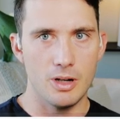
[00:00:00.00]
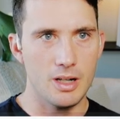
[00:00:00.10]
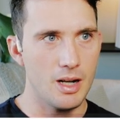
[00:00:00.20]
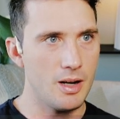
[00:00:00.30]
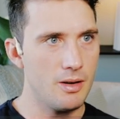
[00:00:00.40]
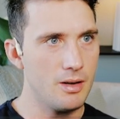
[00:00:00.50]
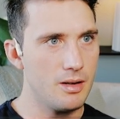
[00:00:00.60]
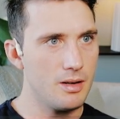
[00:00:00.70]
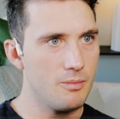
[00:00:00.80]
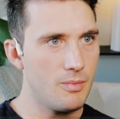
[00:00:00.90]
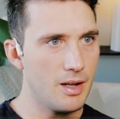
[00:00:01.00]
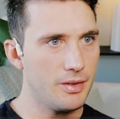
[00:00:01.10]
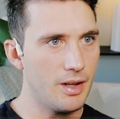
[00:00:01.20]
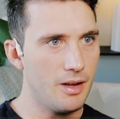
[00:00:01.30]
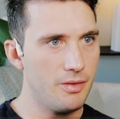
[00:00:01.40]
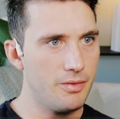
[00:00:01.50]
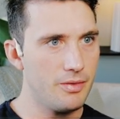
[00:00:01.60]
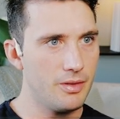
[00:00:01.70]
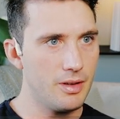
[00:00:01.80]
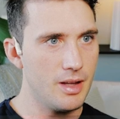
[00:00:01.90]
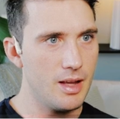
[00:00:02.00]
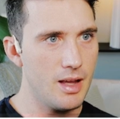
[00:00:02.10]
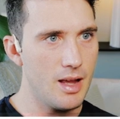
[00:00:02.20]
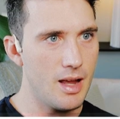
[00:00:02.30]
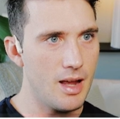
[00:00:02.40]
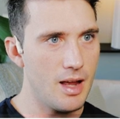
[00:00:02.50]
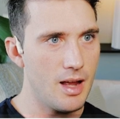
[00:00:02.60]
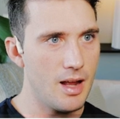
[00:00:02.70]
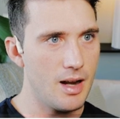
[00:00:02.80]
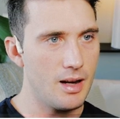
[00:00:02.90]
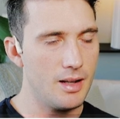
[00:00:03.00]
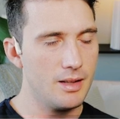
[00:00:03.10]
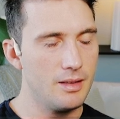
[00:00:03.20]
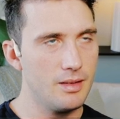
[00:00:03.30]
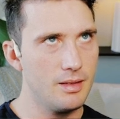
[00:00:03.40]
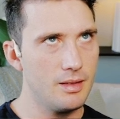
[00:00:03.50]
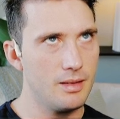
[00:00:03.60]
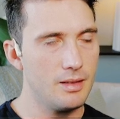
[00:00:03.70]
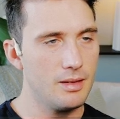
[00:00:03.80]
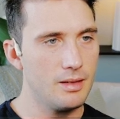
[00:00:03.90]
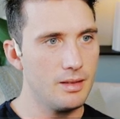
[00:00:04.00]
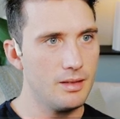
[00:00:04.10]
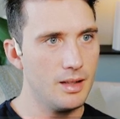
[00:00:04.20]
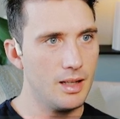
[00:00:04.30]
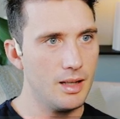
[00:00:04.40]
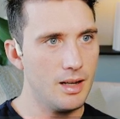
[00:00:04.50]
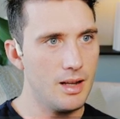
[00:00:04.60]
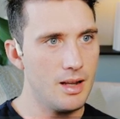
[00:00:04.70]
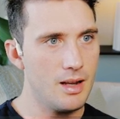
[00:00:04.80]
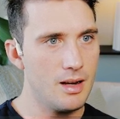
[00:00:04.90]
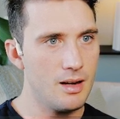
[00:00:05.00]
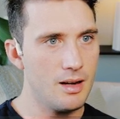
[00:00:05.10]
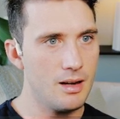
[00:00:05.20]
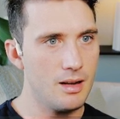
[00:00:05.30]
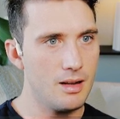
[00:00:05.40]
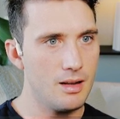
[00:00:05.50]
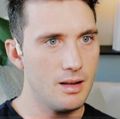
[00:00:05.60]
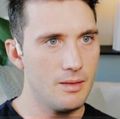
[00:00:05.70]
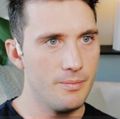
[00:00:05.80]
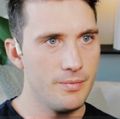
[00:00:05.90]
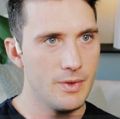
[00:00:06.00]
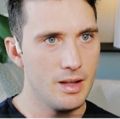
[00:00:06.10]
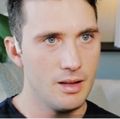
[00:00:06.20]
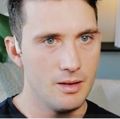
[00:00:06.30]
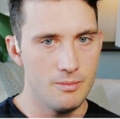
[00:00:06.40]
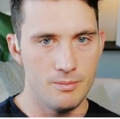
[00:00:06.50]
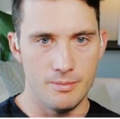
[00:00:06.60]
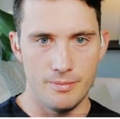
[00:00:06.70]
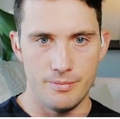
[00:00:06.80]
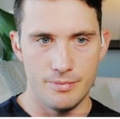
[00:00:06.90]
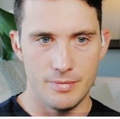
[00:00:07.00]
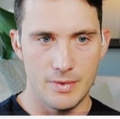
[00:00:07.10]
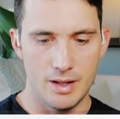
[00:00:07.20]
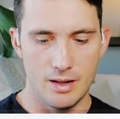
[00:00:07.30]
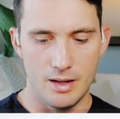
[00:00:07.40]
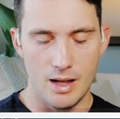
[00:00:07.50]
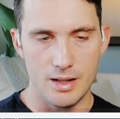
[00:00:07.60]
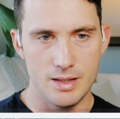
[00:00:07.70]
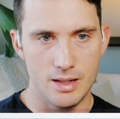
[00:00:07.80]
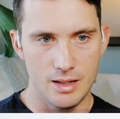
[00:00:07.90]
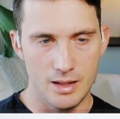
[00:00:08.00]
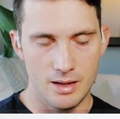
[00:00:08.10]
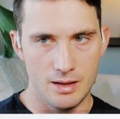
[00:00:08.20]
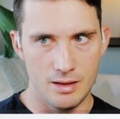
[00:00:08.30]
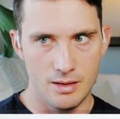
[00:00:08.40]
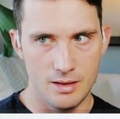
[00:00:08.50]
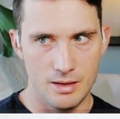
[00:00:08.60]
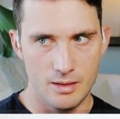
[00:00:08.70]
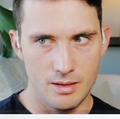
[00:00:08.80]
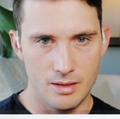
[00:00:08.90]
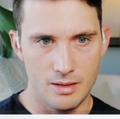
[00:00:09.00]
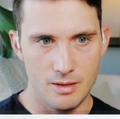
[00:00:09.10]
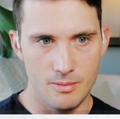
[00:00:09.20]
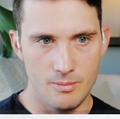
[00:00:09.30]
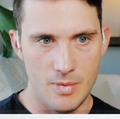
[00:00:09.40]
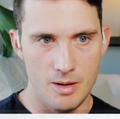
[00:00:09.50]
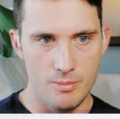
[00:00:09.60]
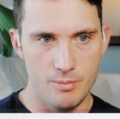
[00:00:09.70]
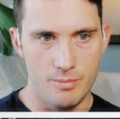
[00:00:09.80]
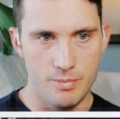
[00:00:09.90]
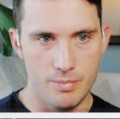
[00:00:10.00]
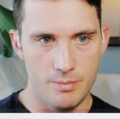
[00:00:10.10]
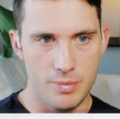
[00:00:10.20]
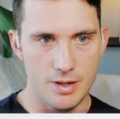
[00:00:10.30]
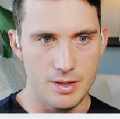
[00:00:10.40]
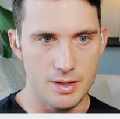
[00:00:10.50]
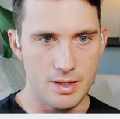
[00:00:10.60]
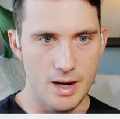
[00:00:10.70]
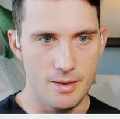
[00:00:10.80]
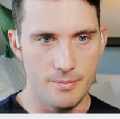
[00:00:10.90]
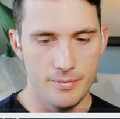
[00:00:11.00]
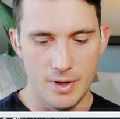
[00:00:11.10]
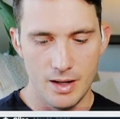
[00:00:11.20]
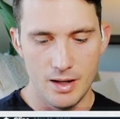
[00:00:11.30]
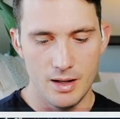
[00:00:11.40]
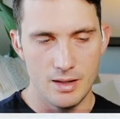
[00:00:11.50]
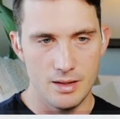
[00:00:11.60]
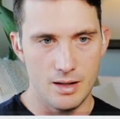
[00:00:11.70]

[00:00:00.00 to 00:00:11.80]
on myself. And let's stick it in. Yeah, let's stick it in my personal site. So